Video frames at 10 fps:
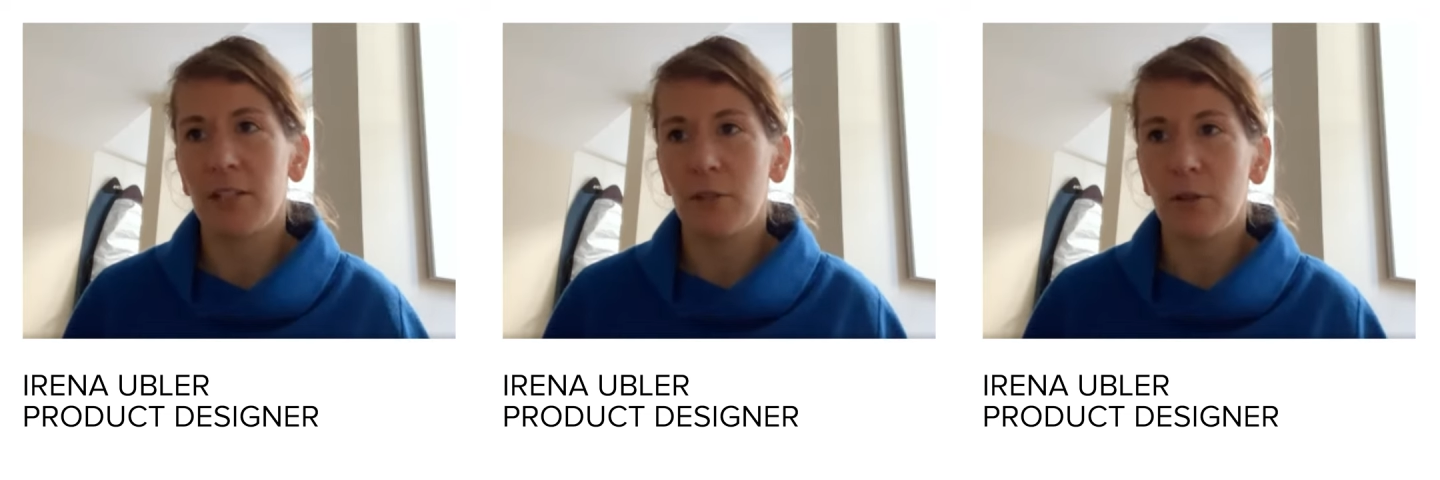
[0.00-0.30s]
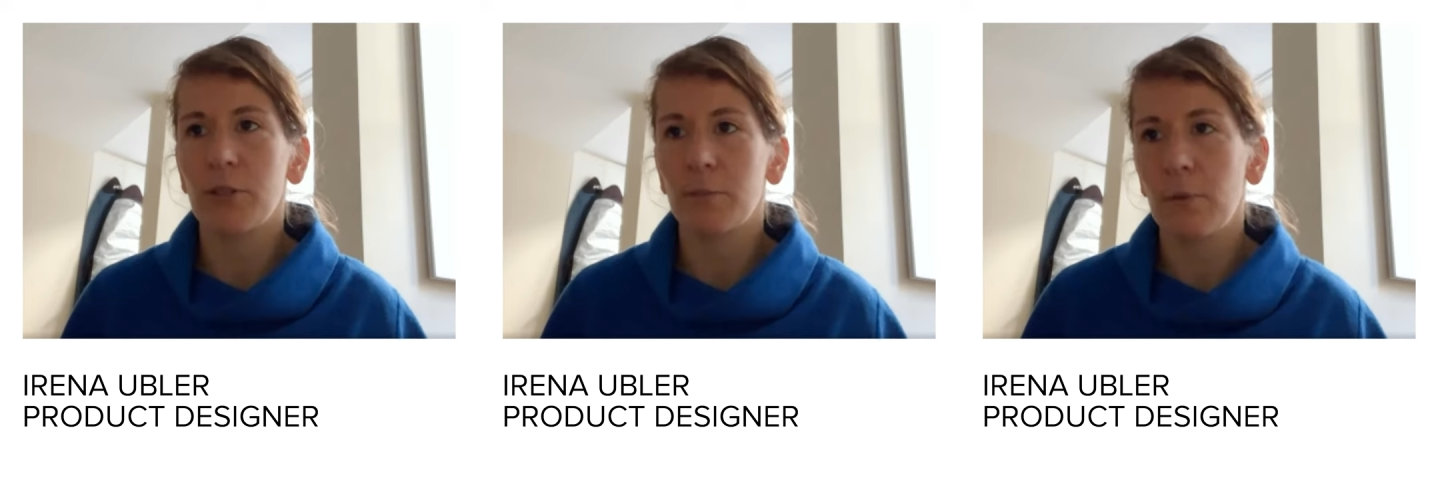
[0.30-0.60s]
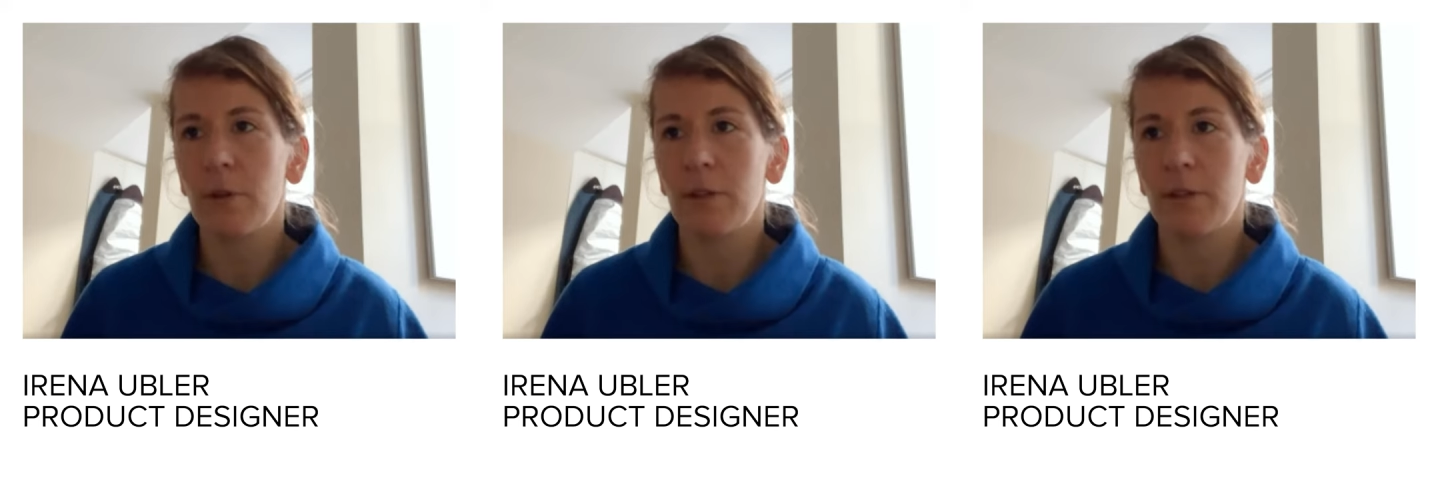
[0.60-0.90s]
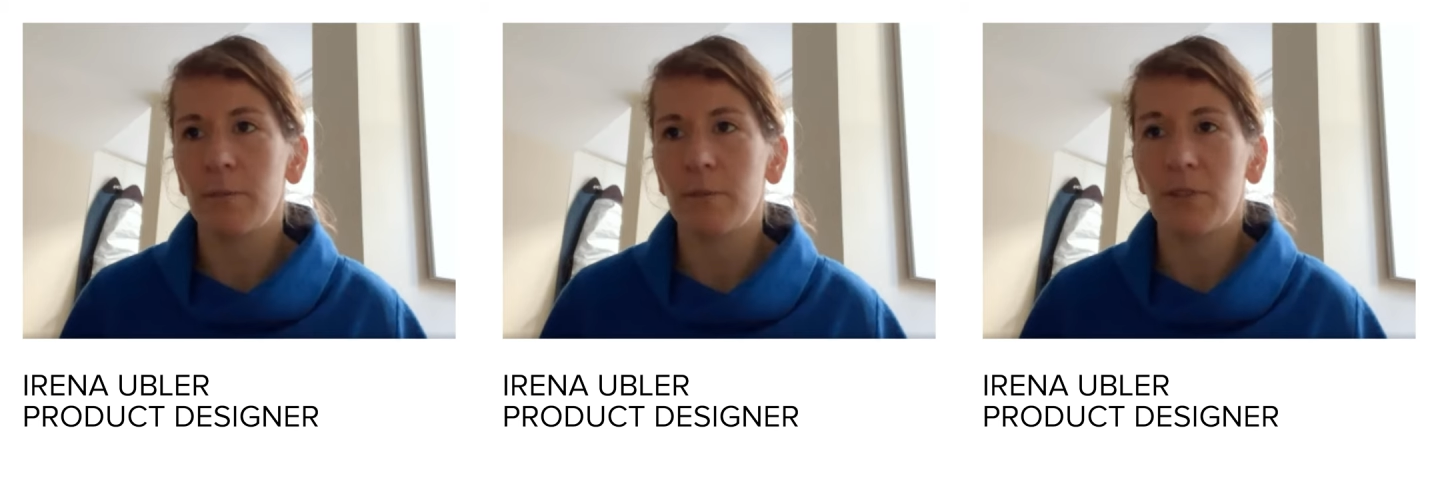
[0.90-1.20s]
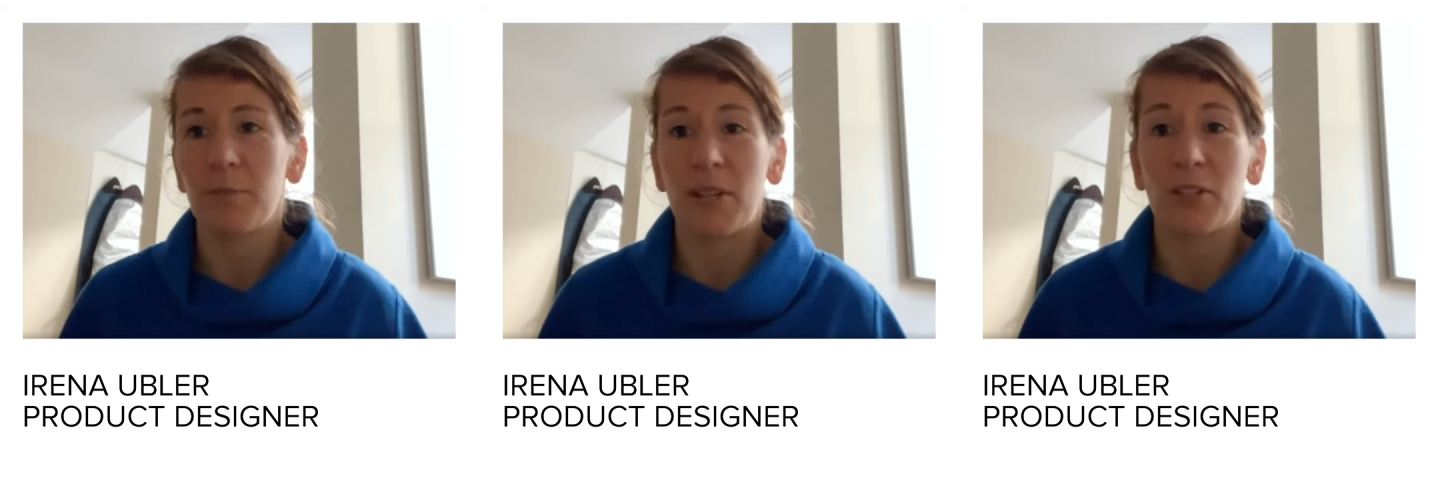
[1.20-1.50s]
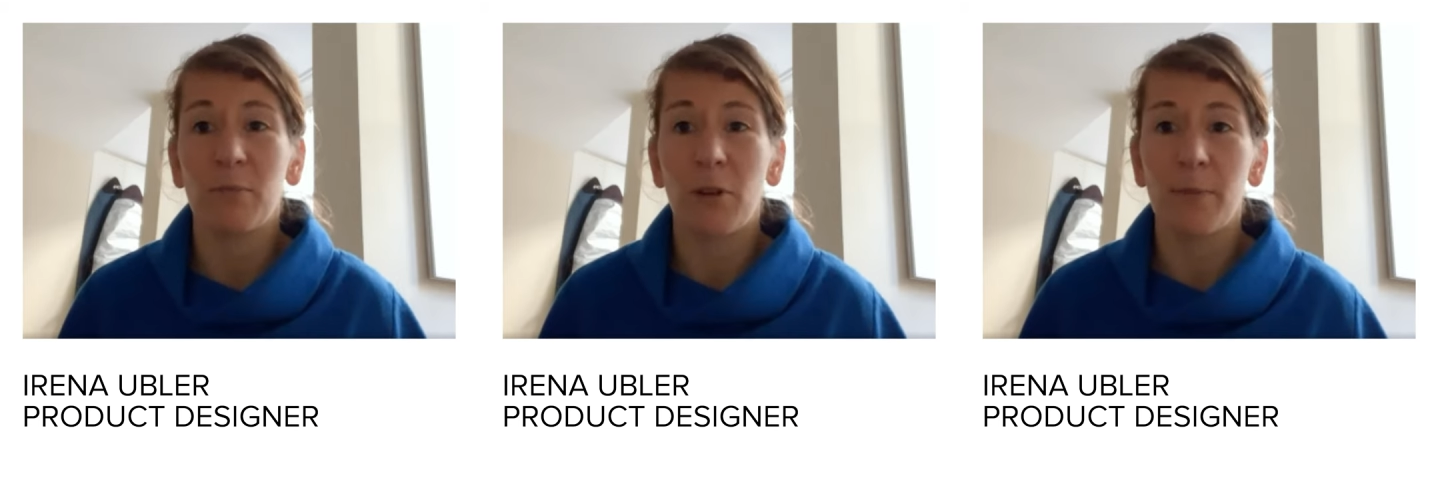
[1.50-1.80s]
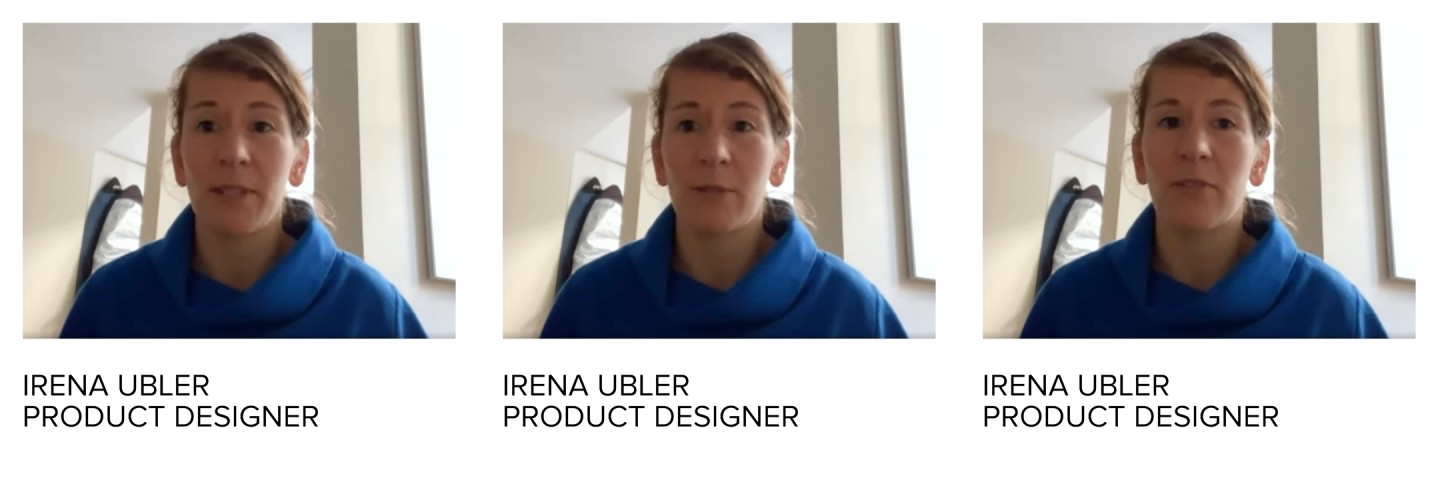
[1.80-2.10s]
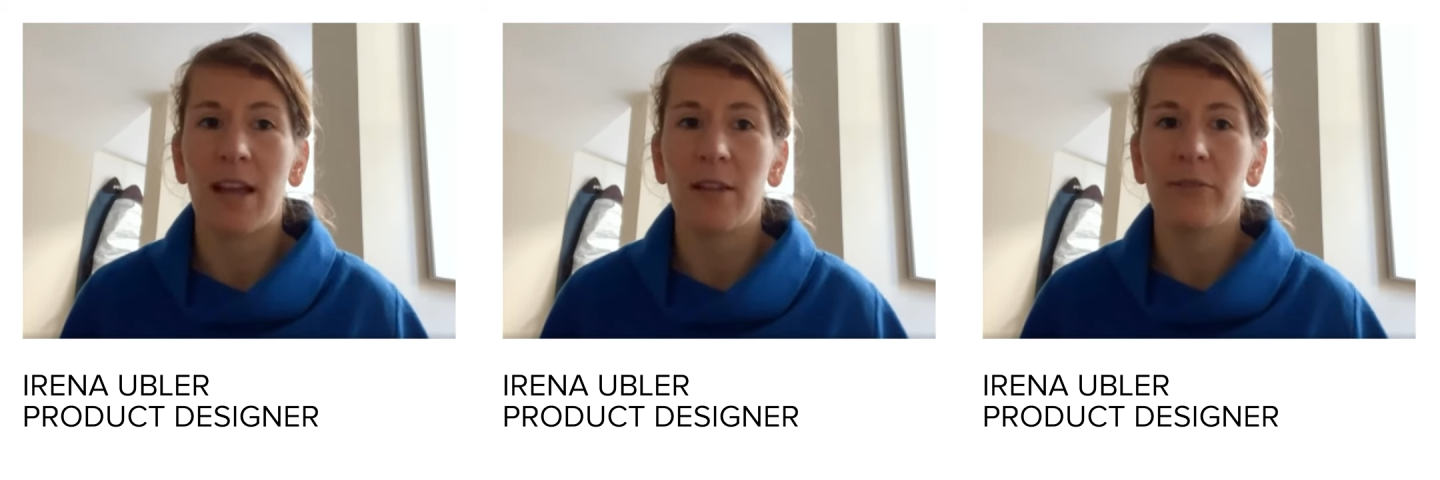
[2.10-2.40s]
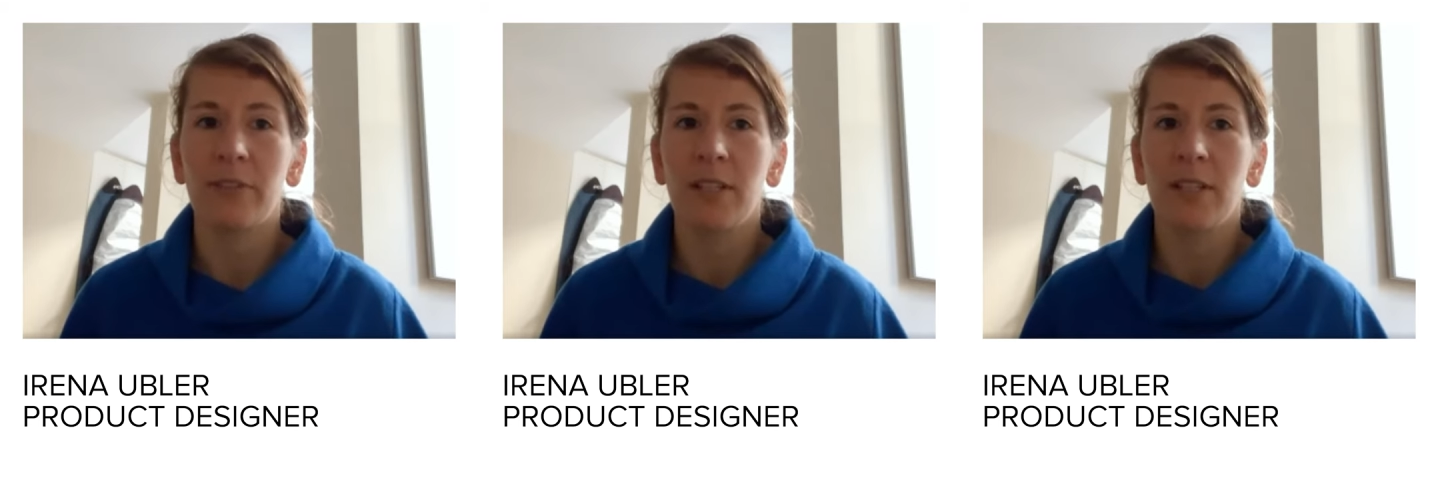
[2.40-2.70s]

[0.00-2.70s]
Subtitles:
those special moments of life?